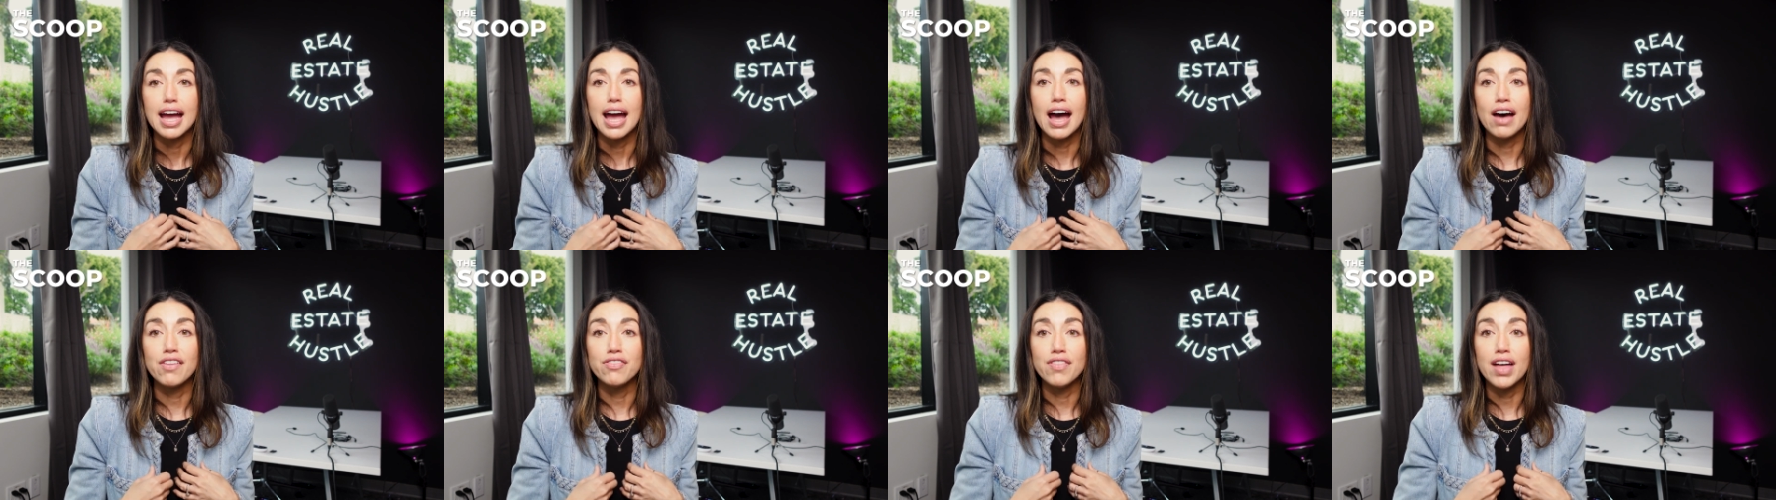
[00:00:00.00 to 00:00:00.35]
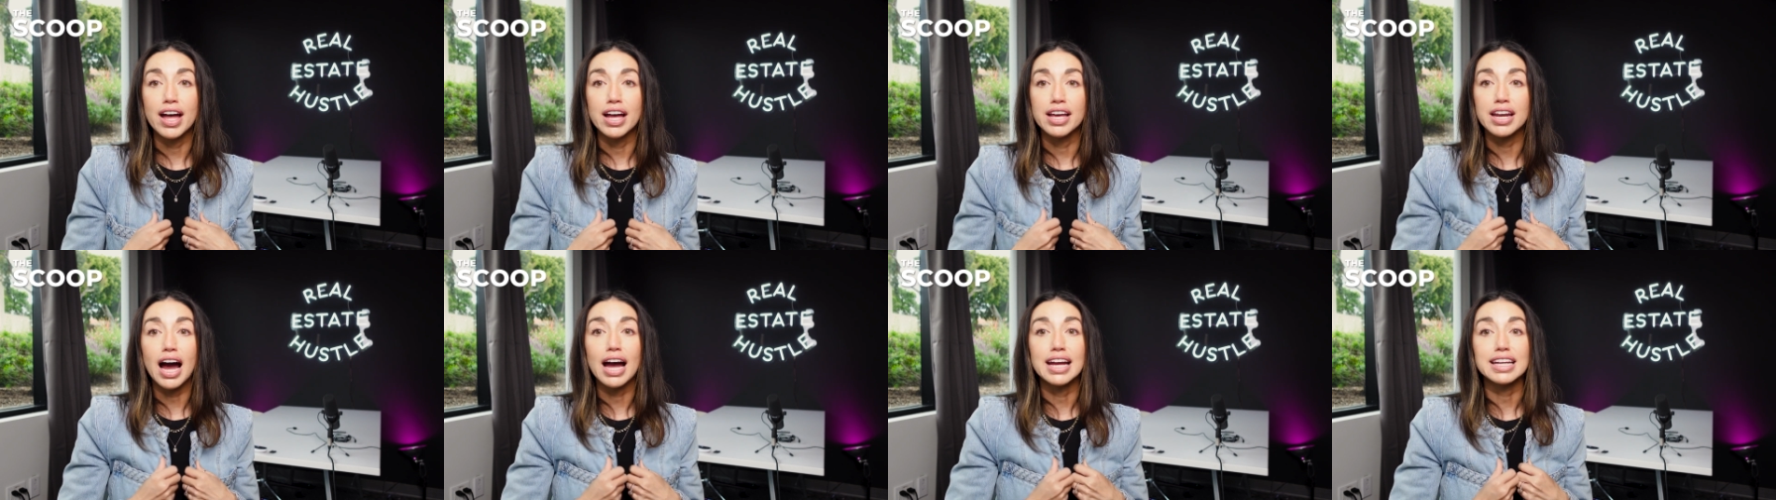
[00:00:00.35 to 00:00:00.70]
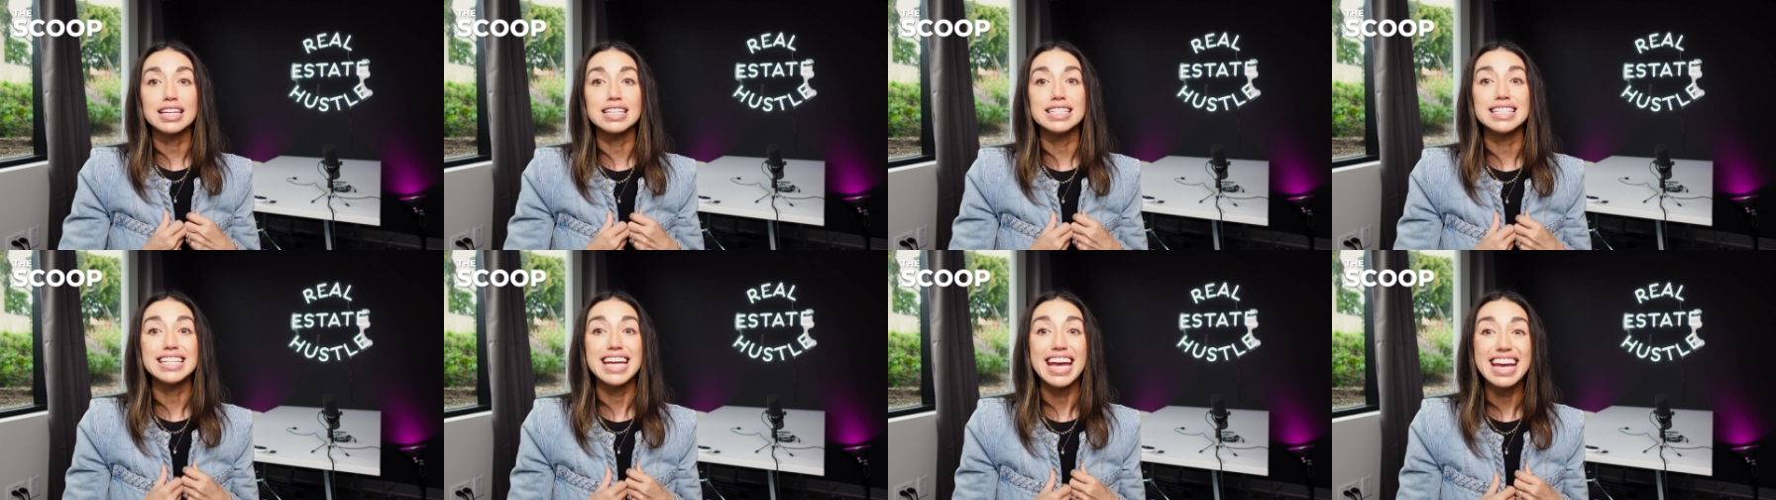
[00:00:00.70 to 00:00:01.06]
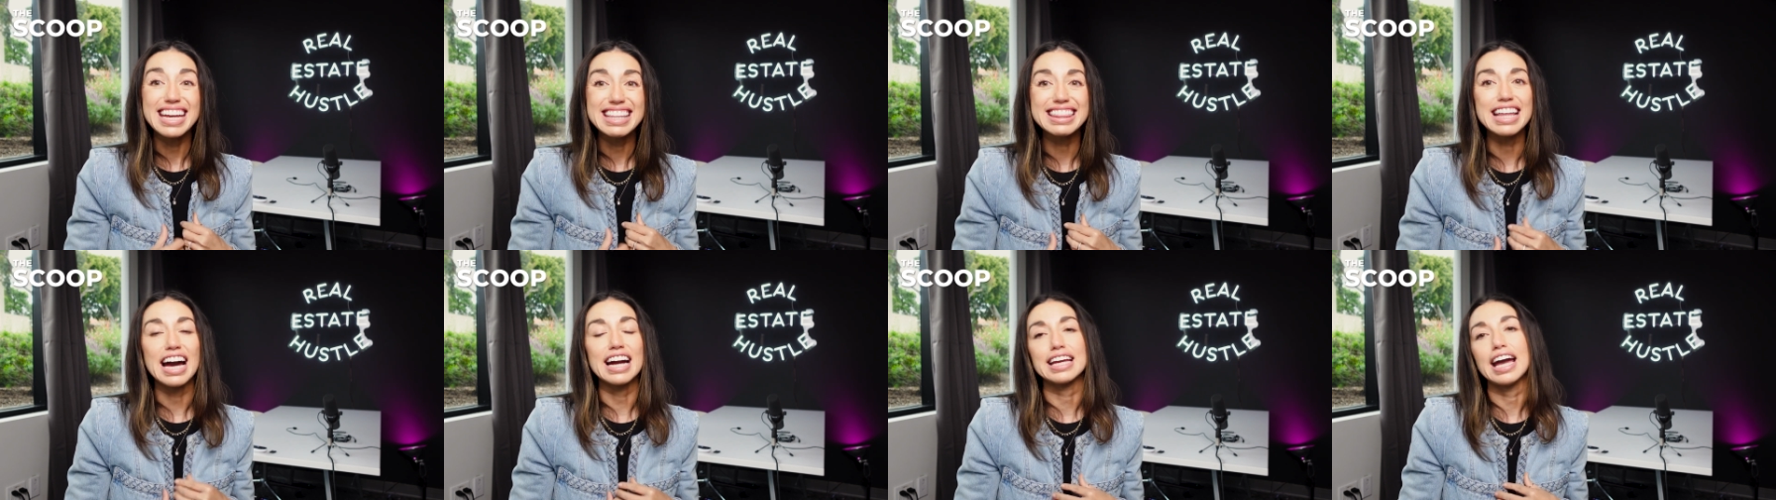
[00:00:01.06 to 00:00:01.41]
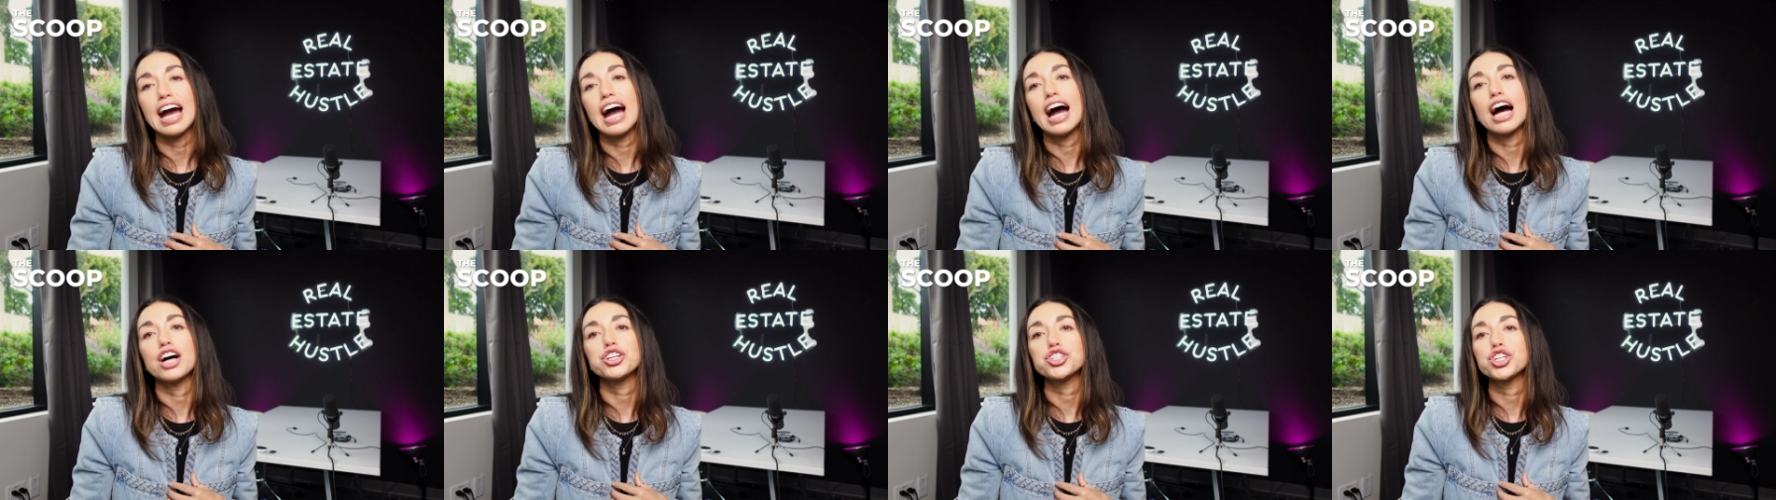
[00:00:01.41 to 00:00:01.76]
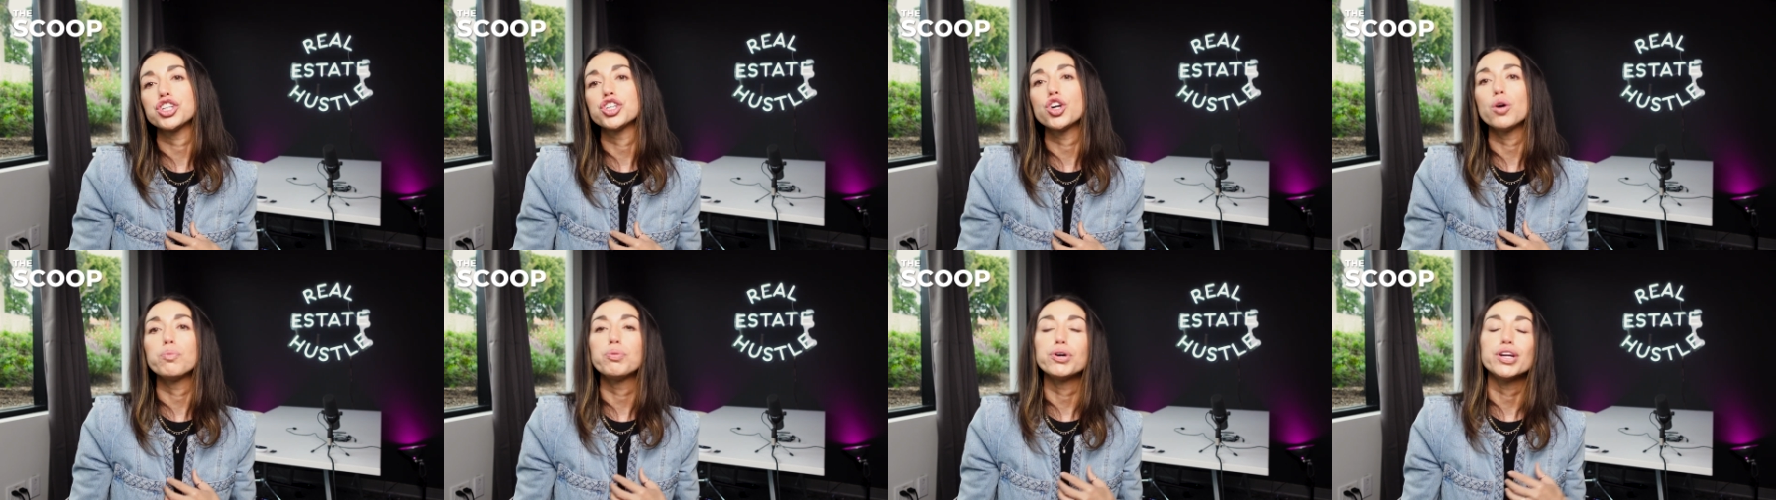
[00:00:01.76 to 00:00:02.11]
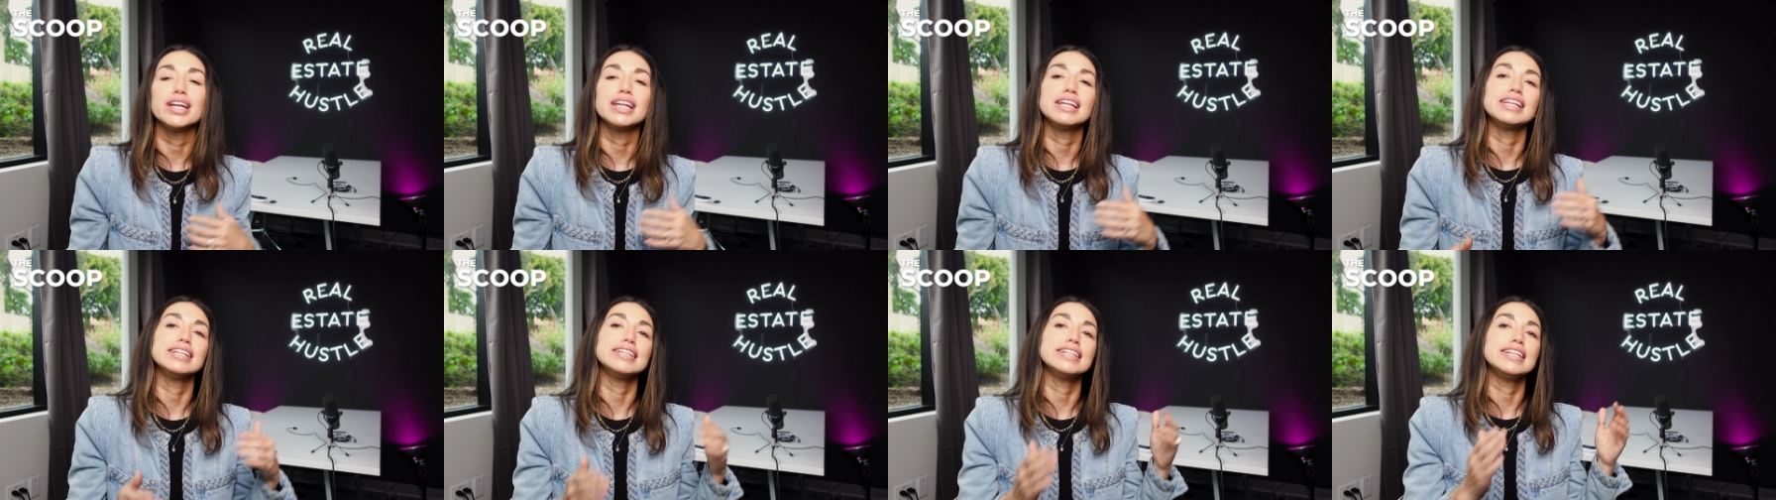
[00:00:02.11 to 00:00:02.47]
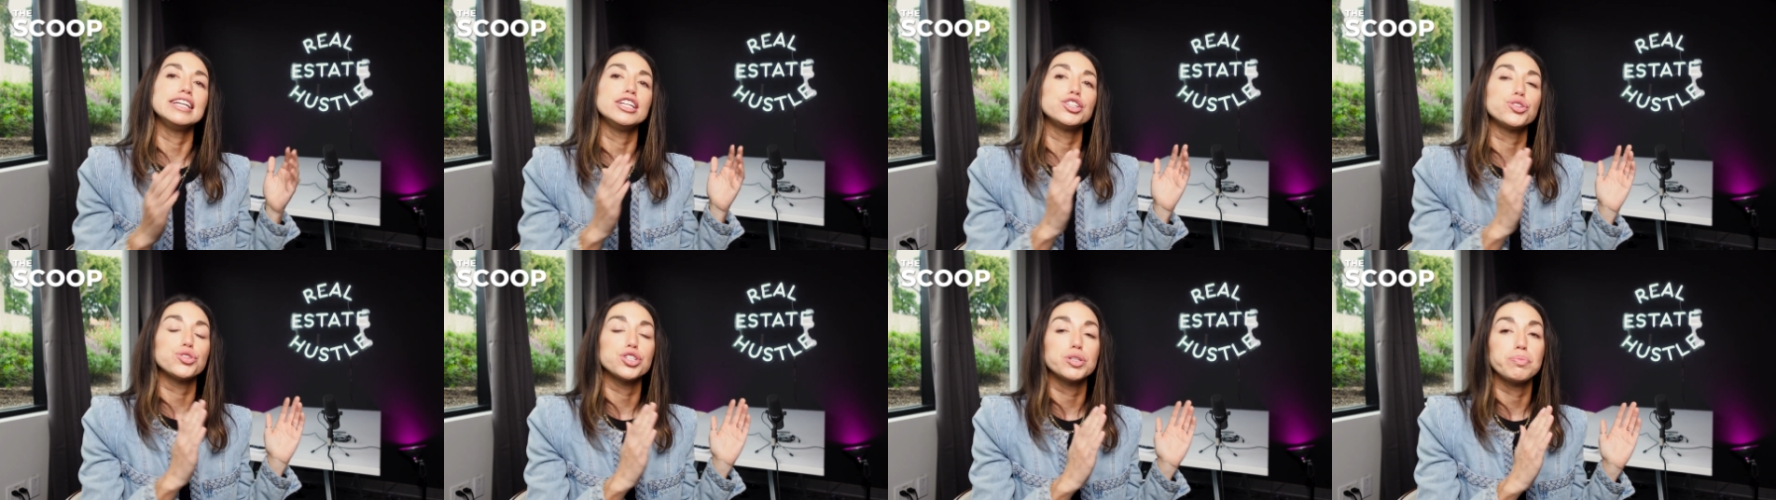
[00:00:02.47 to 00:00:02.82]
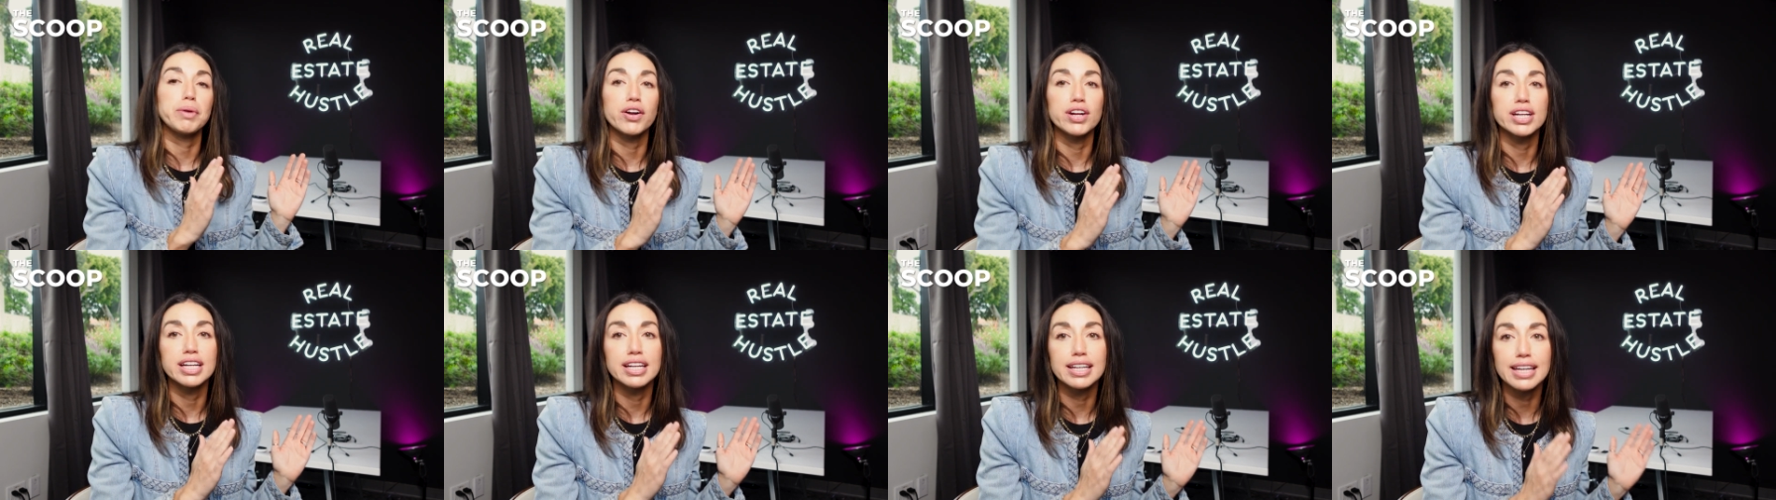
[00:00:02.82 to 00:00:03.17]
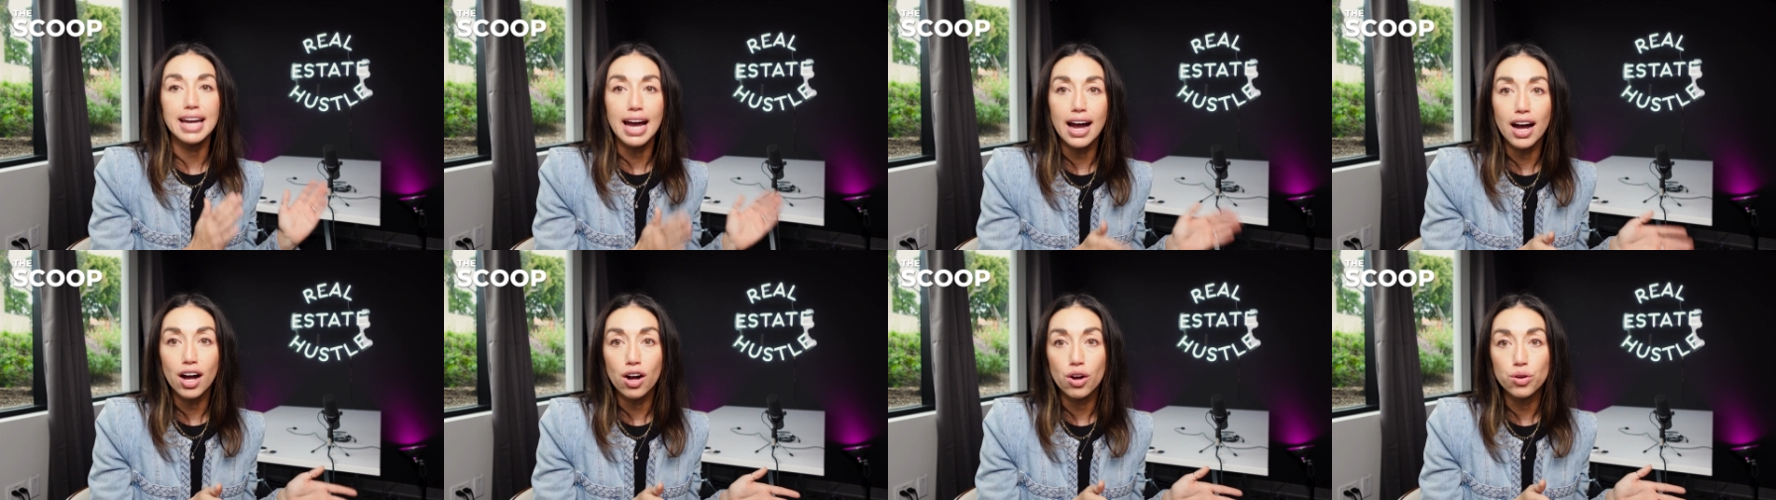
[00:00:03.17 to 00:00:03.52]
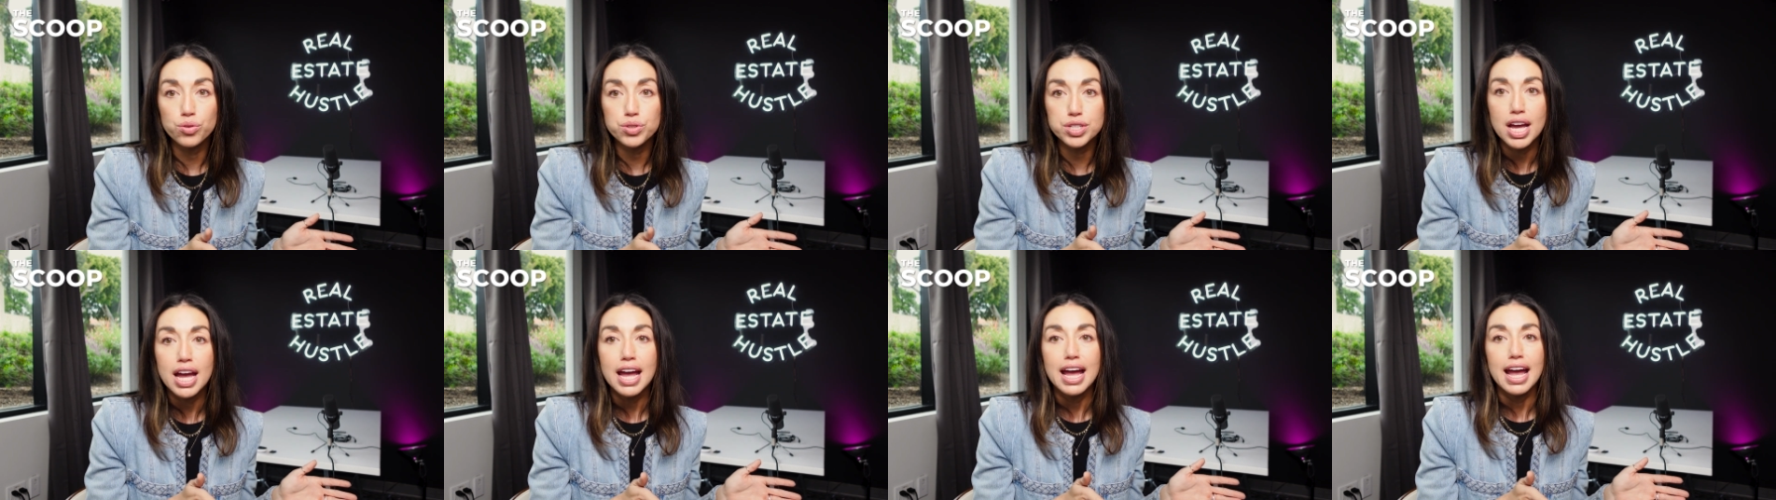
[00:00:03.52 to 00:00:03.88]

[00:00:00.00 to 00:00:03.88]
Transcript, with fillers: And then I can take that cash and go put it in an interest-bearing account